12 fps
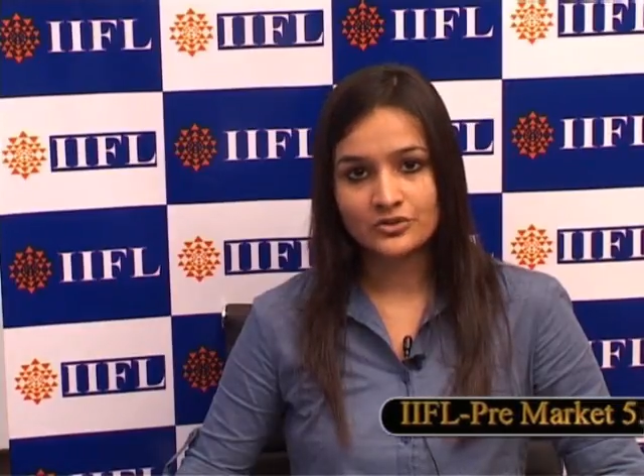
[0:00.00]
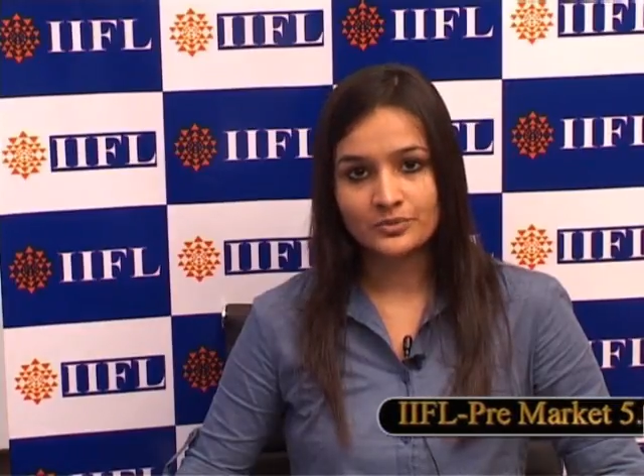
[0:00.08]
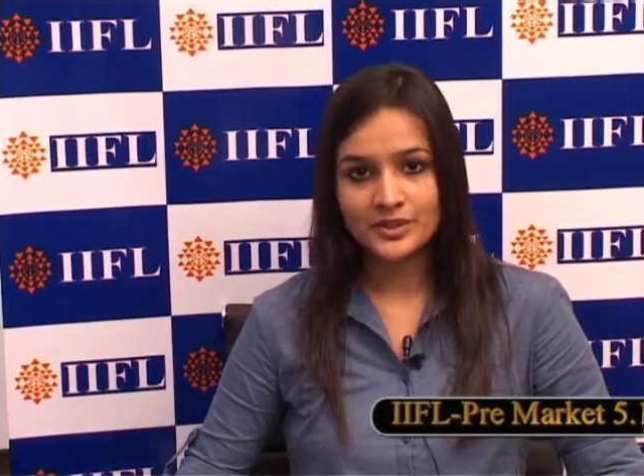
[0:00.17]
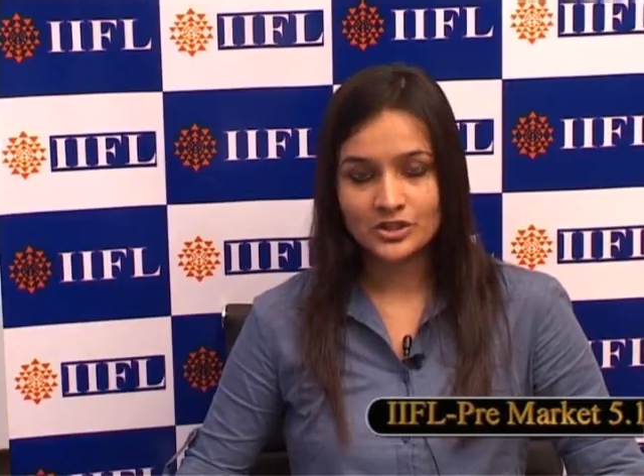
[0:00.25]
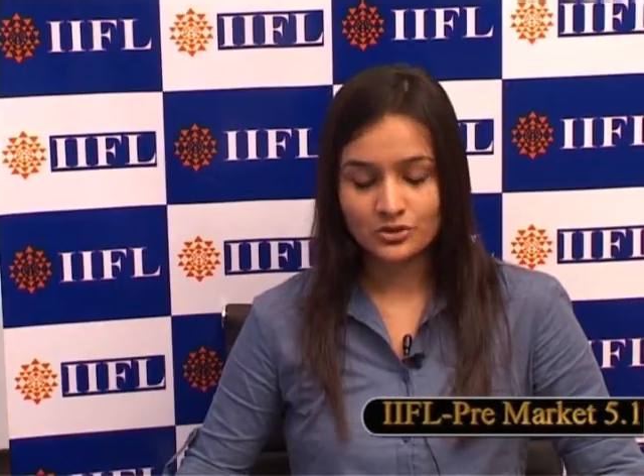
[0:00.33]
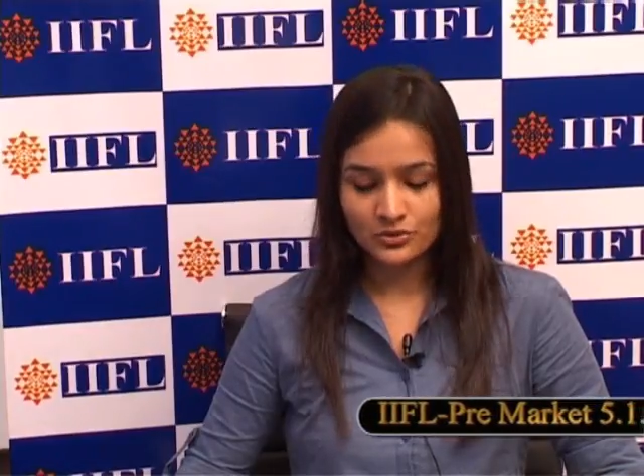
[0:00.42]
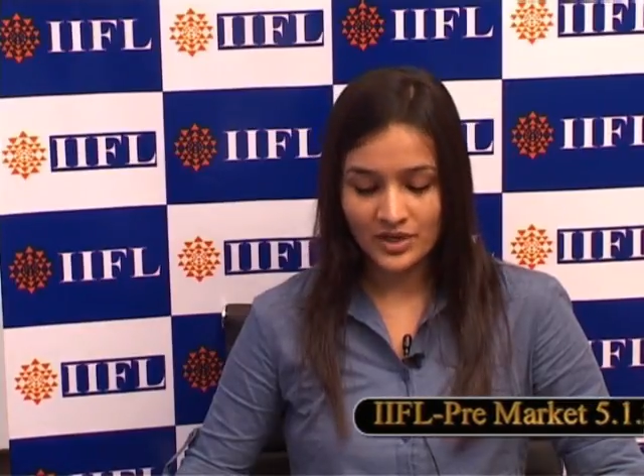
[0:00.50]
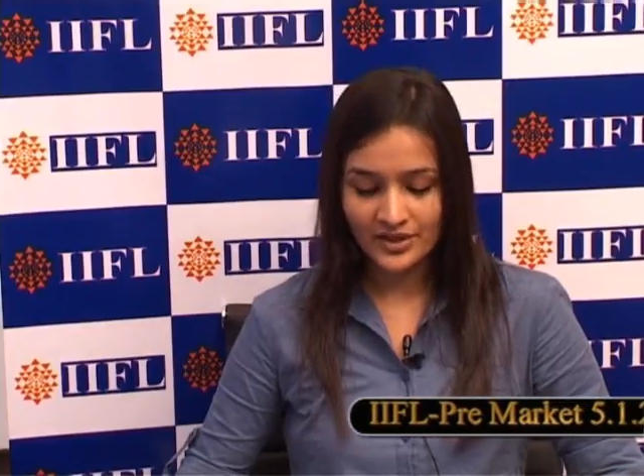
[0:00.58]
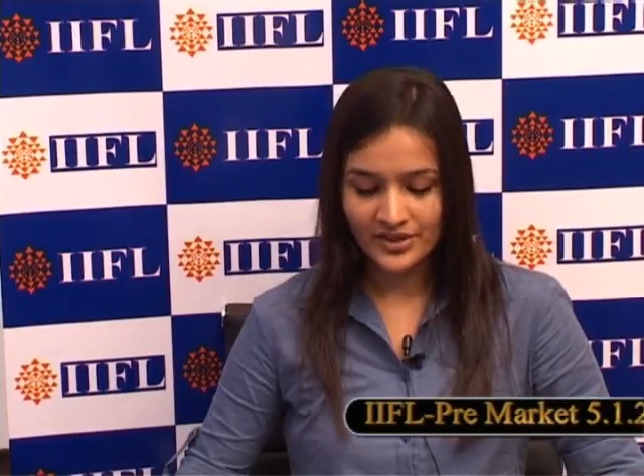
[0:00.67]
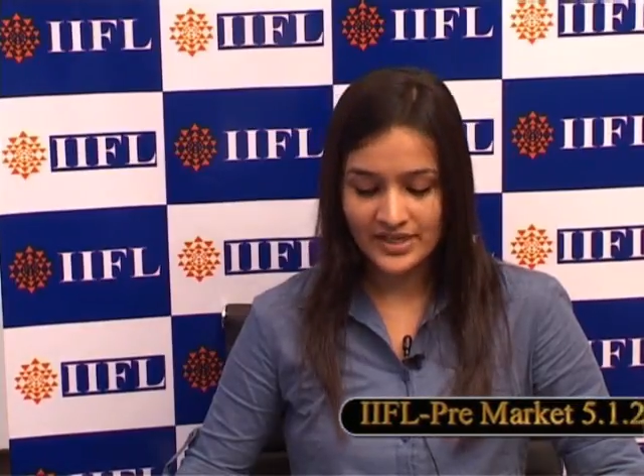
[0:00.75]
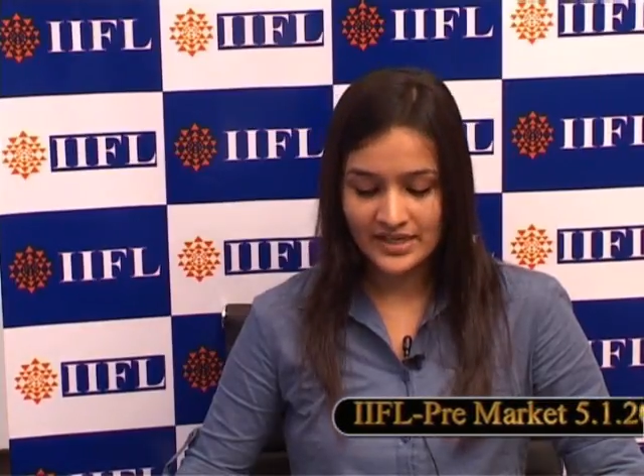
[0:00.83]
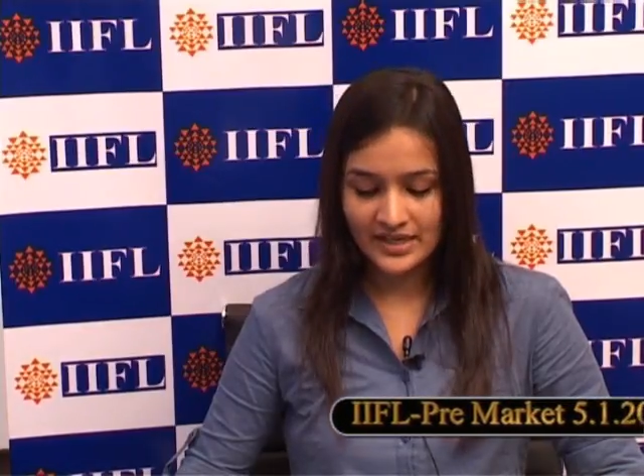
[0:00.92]
to Rs
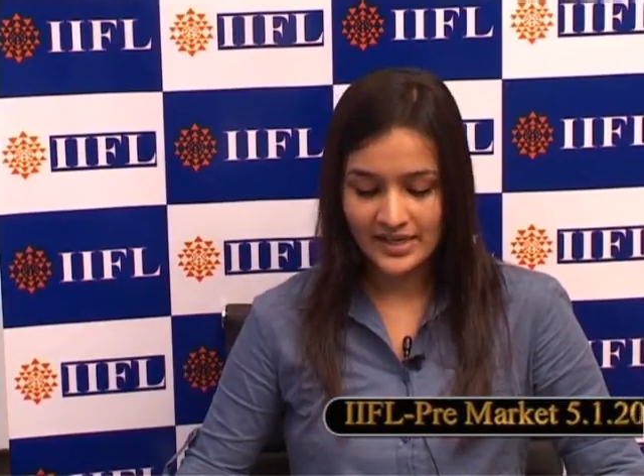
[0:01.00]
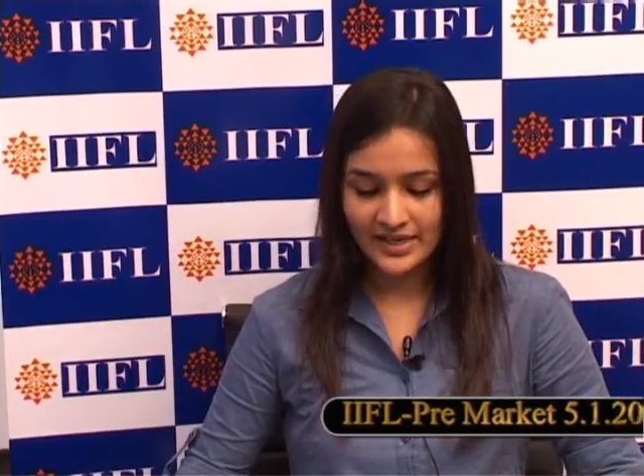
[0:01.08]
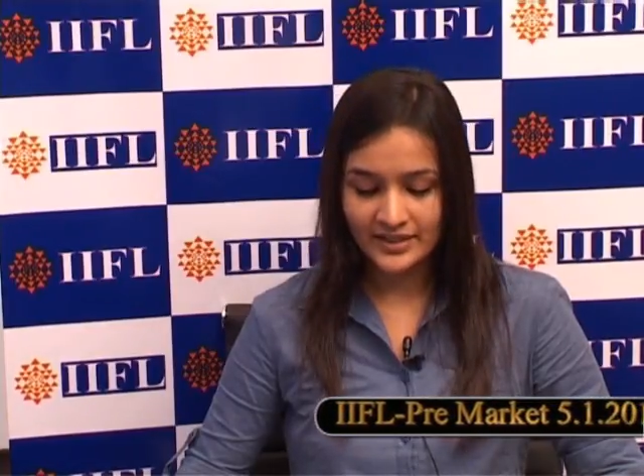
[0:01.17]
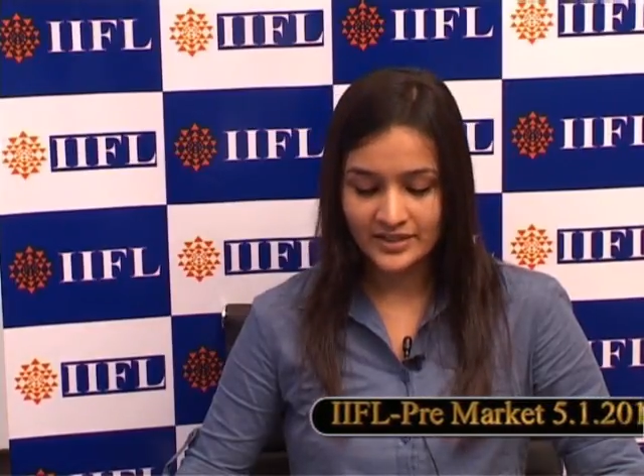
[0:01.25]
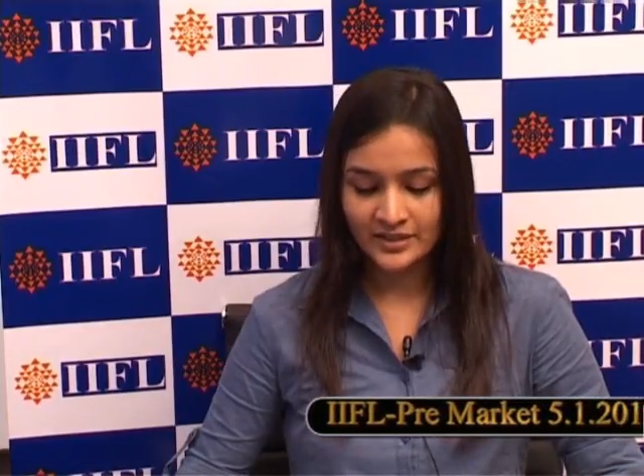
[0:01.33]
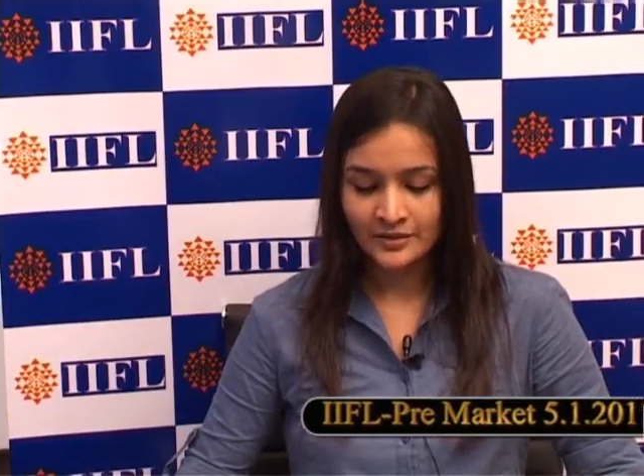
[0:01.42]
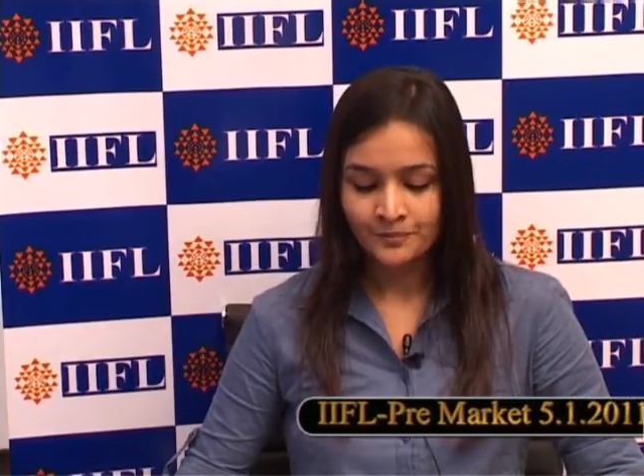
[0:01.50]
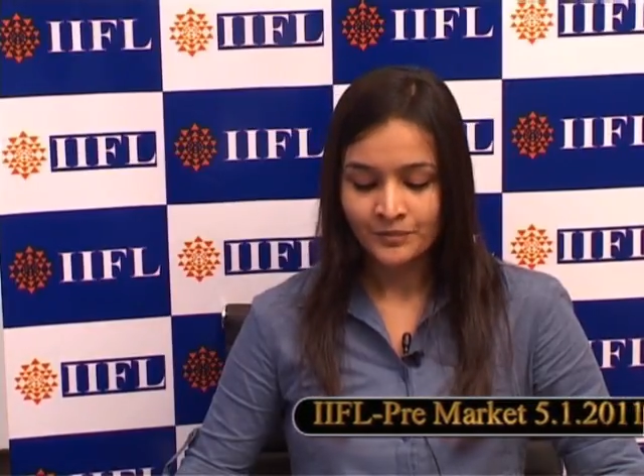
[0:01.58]
208